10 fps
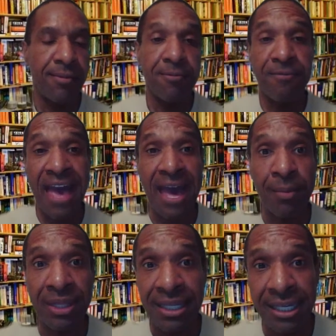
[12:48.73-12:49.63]

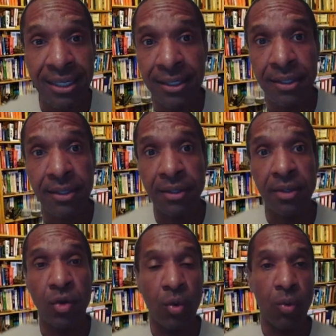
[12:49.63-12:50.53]
family
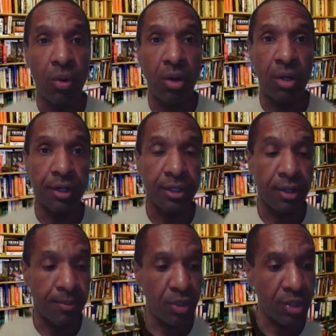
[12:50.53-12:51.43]
or
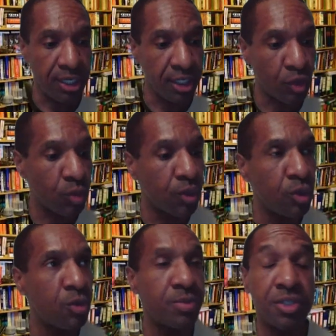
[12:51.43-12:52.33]
community
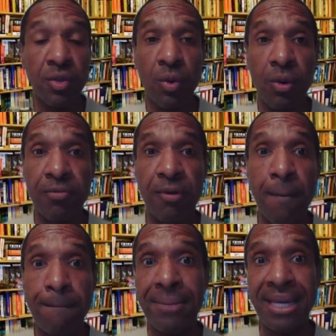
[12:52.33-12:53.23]
groups or
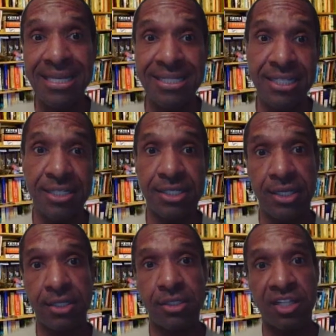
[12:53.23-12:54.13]
from
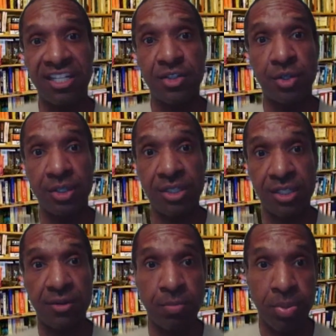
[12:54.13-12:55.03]
businesses. So this is
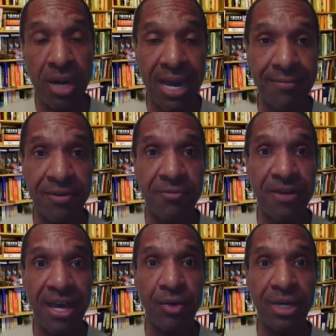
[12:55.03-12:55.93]
a private
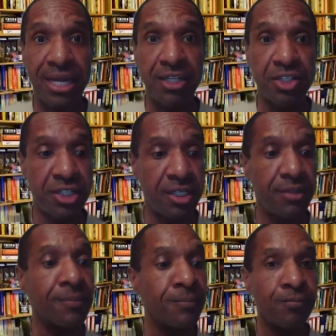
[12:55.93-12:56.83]

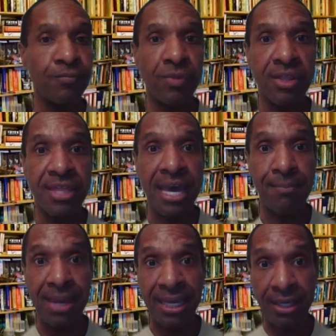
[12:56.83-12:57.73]
foundation
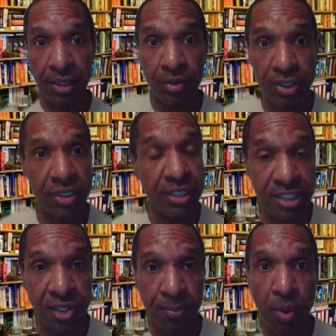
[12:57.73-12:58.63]
that
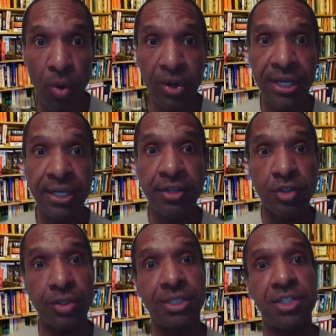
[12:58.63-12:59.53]
is supporting,
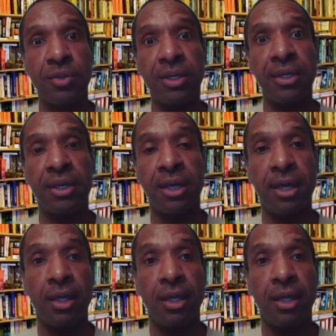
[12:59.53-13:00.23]
so it's doing